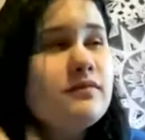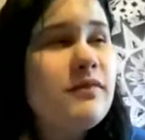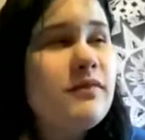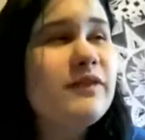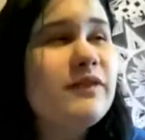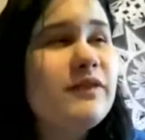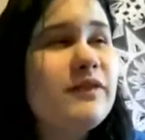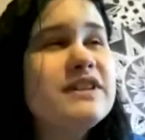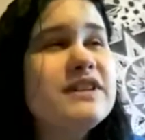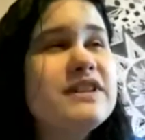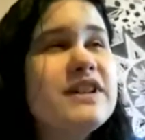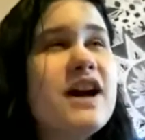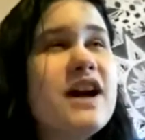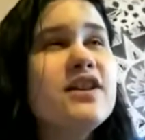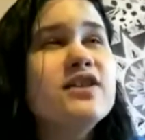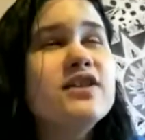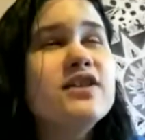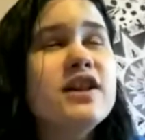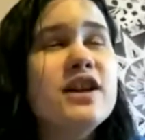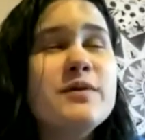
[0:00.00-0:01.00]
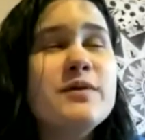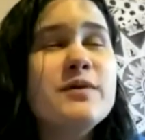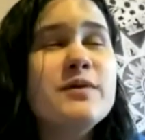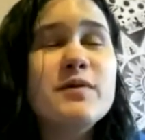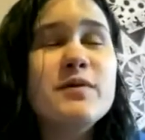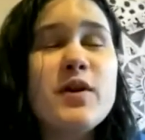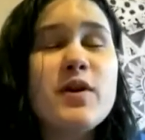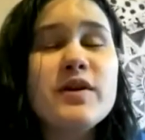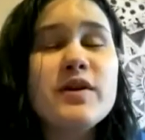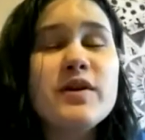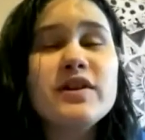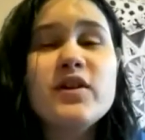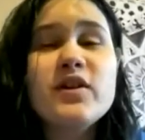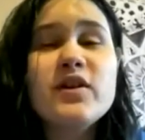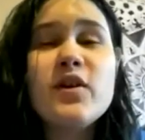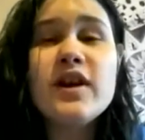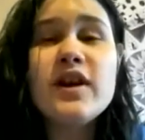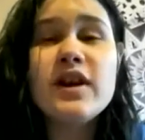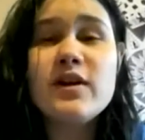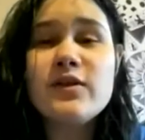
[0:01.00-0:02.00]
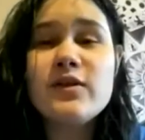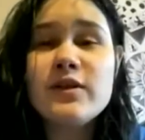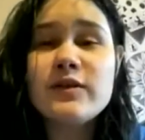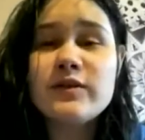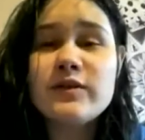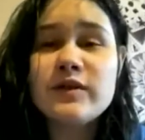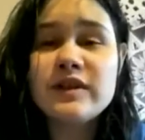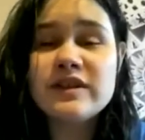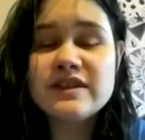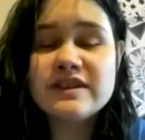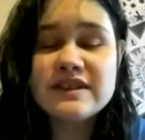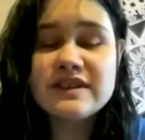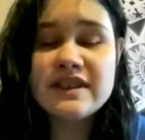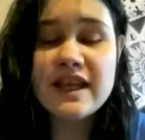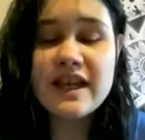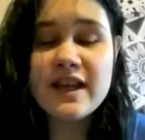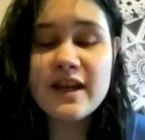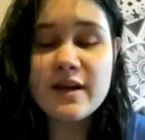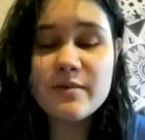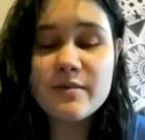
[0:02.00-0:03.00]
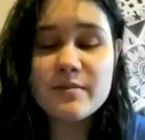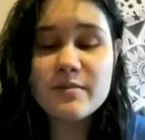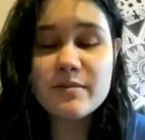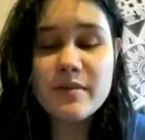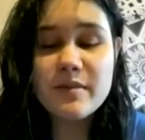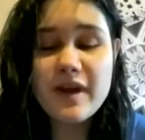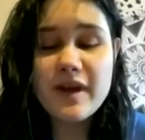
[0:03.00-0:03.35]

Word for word: My friend Tyler and I, we were going to go hang out with our friend Sam.